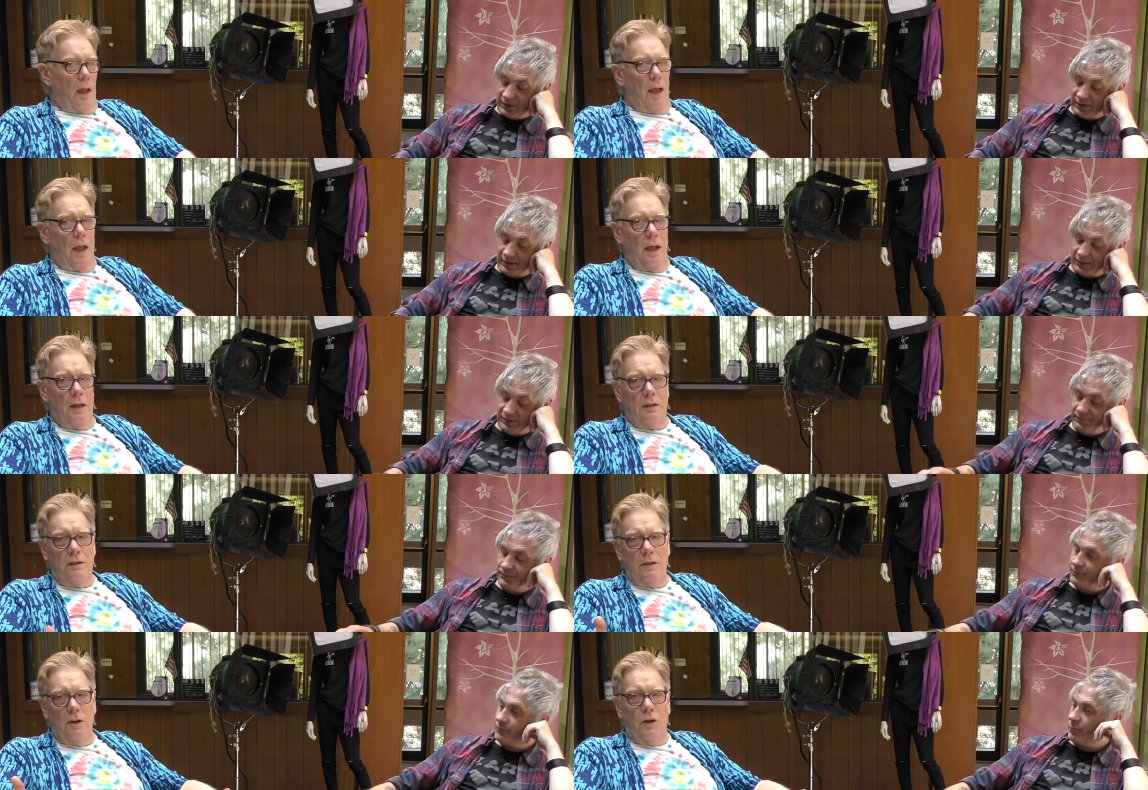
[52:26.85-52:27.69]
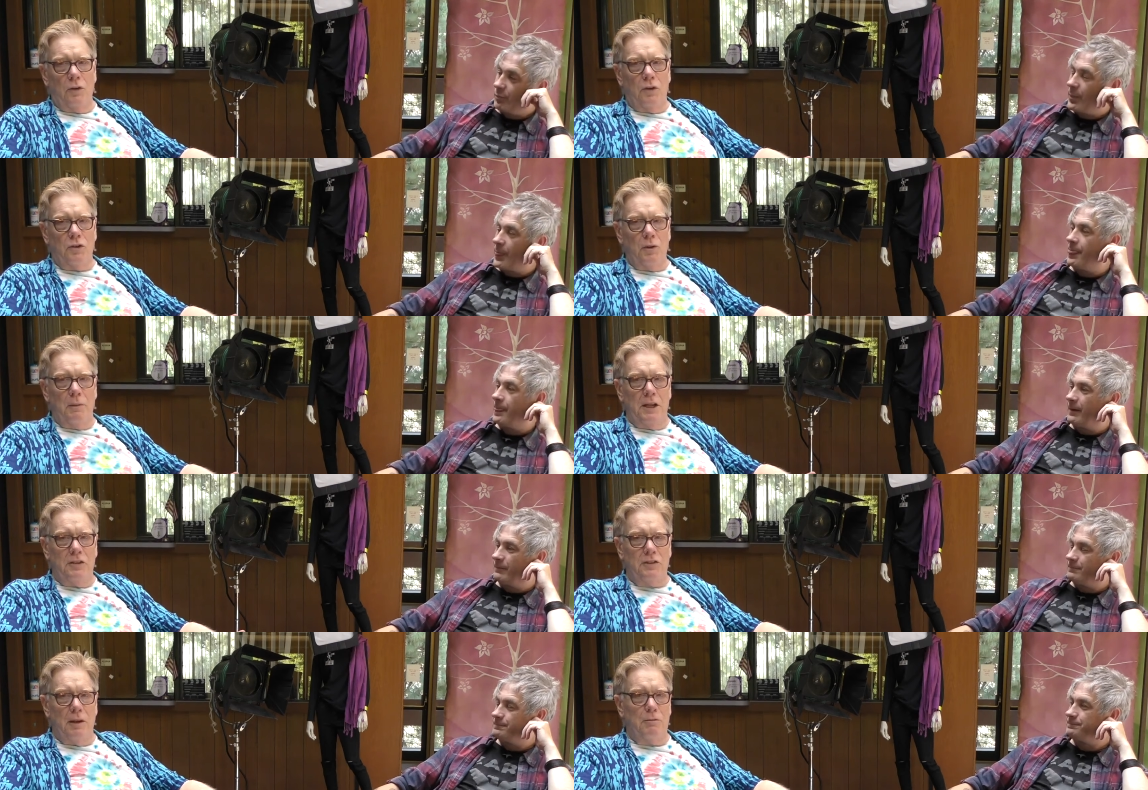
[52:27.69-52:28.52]
Speaker 1: And, you know, there's so many
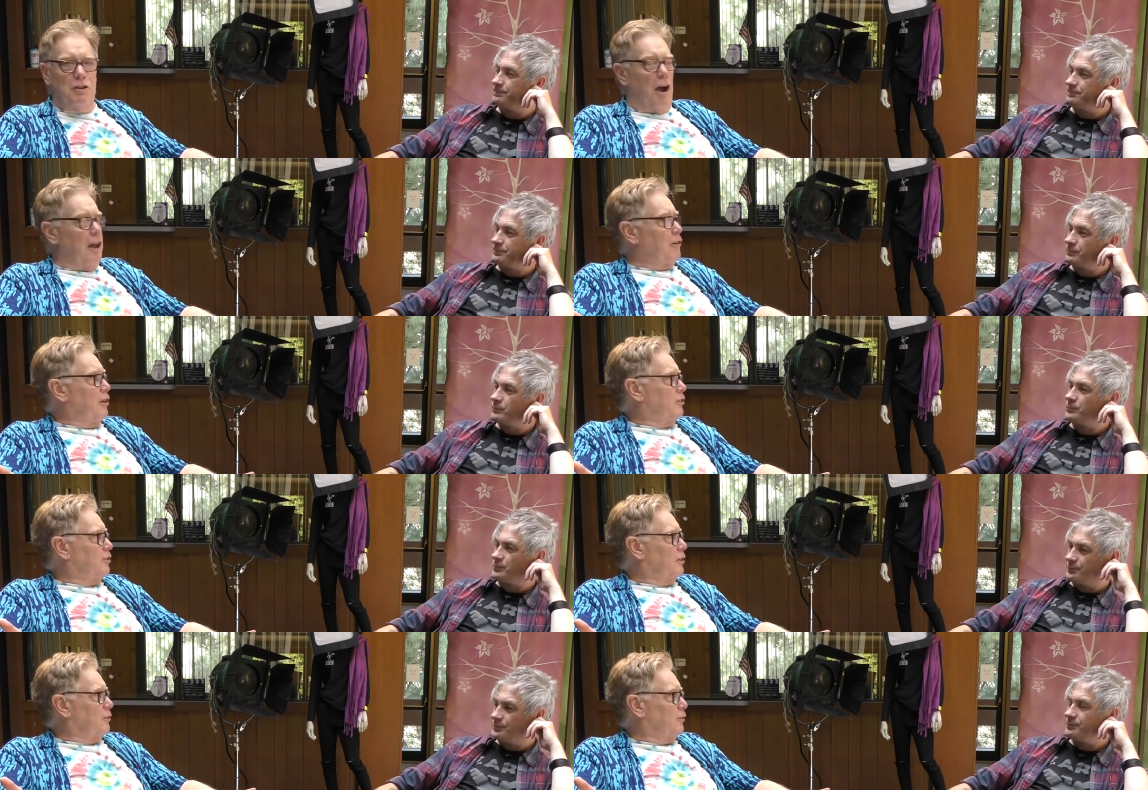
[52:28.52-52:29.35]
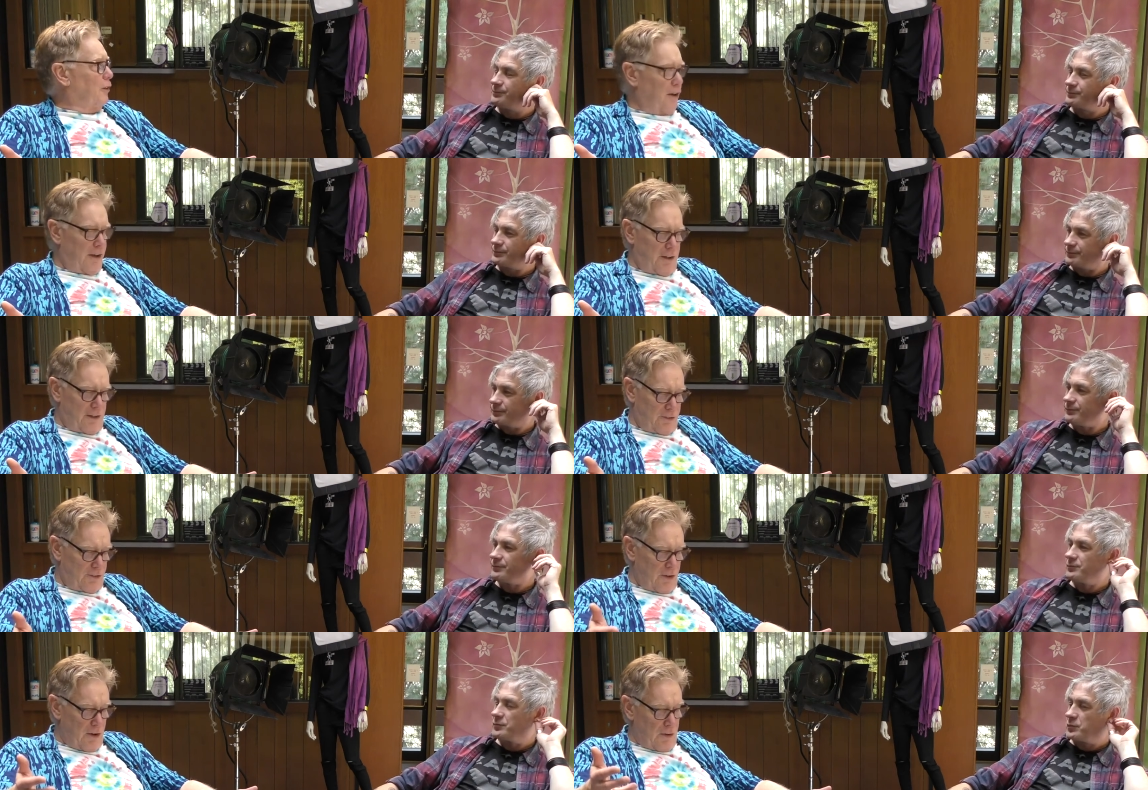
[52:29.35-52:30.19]
subgenres of funk.
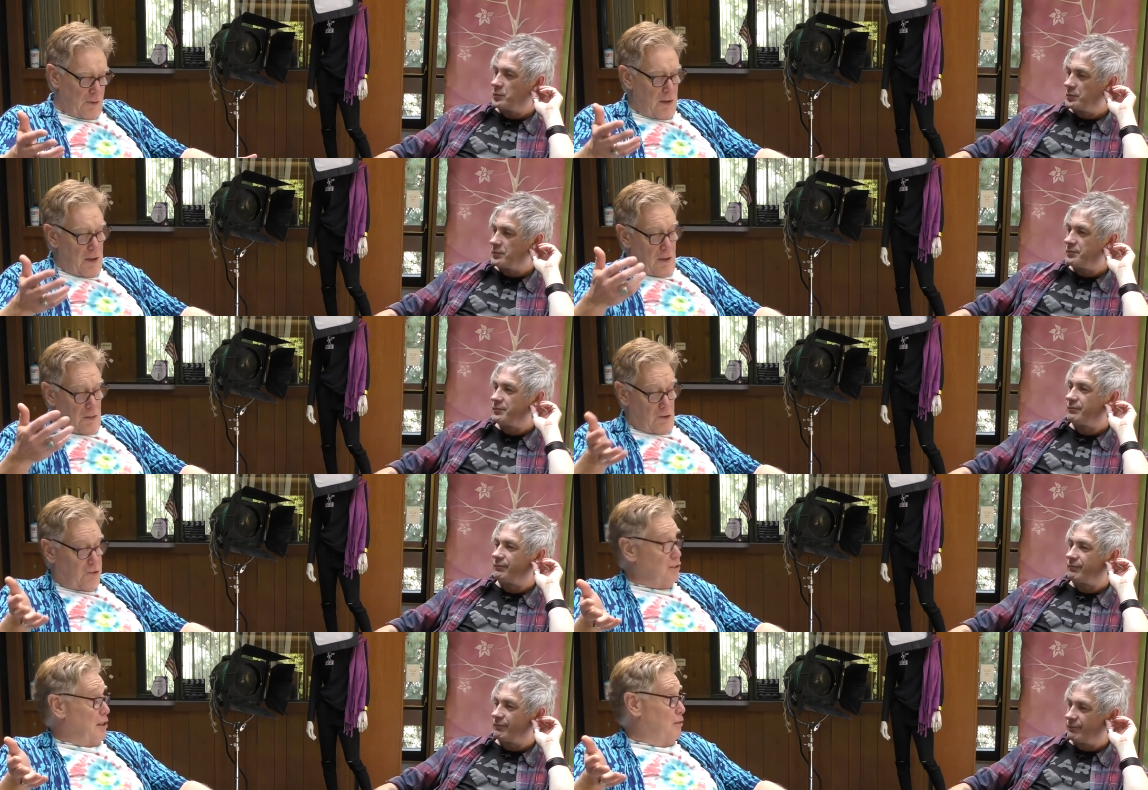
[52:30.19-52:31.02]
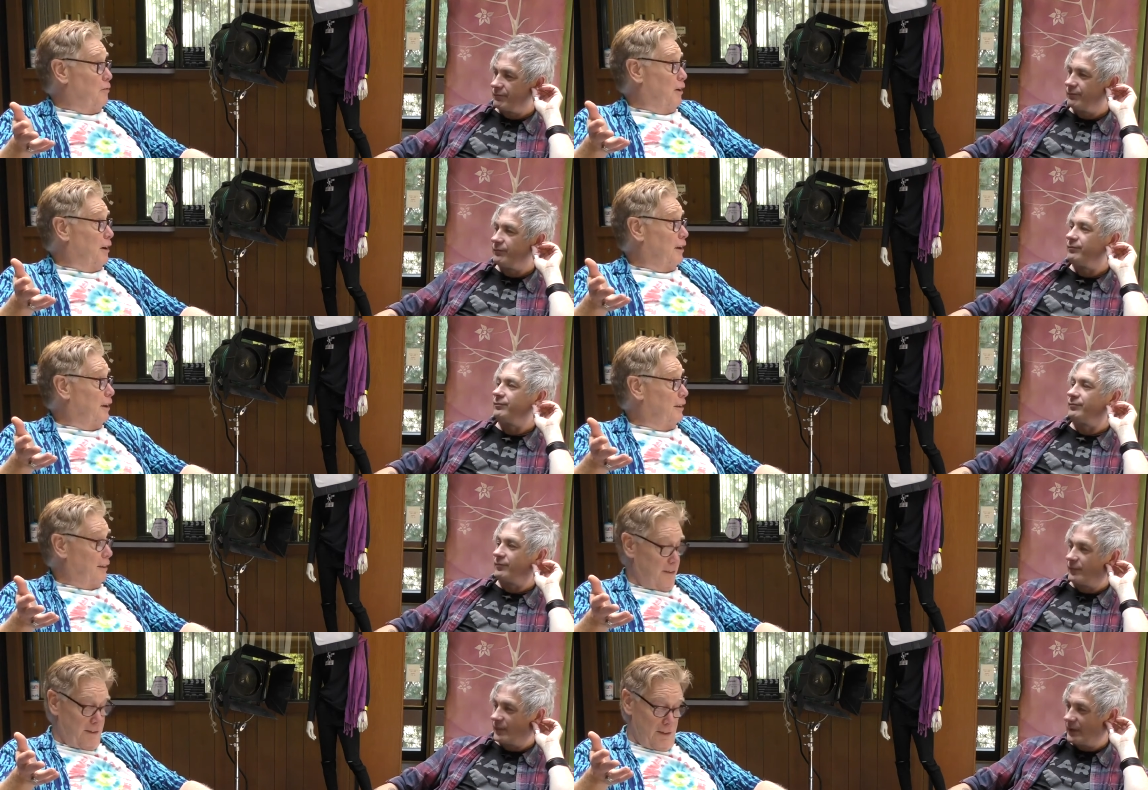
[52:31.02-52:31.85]
So there's synth funk,
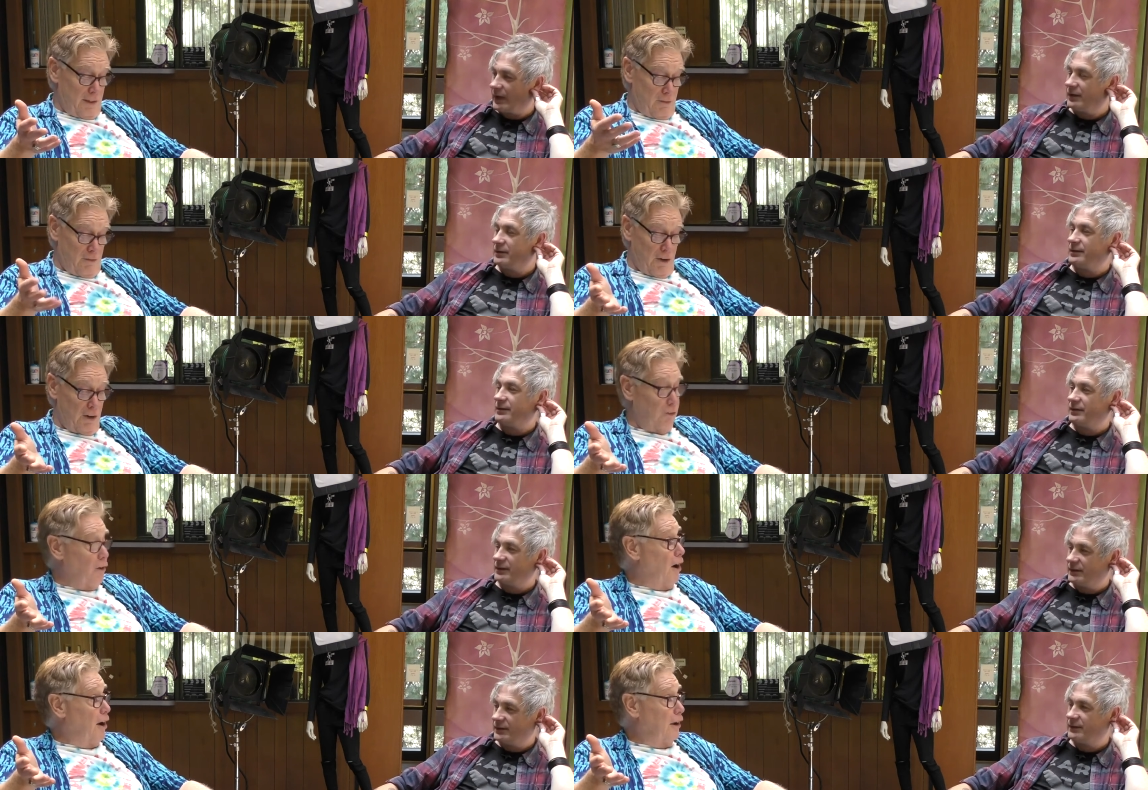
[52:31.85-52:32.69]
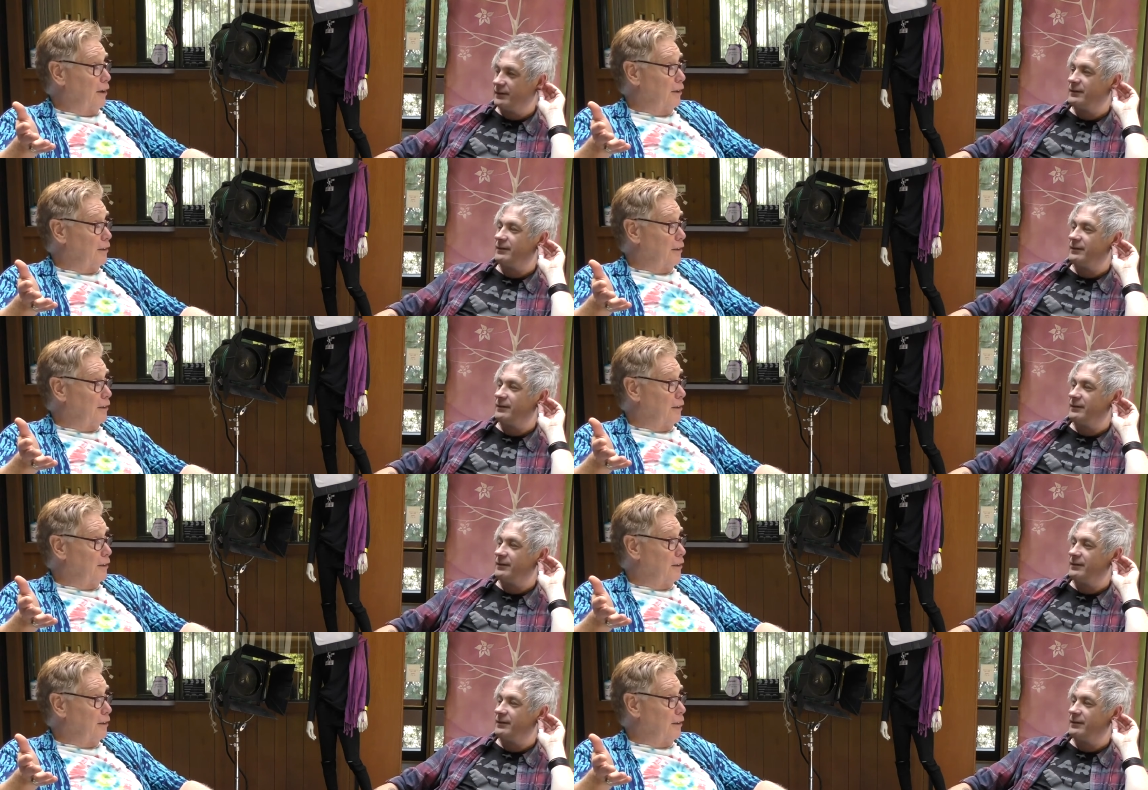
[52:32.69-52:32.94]
funk rock,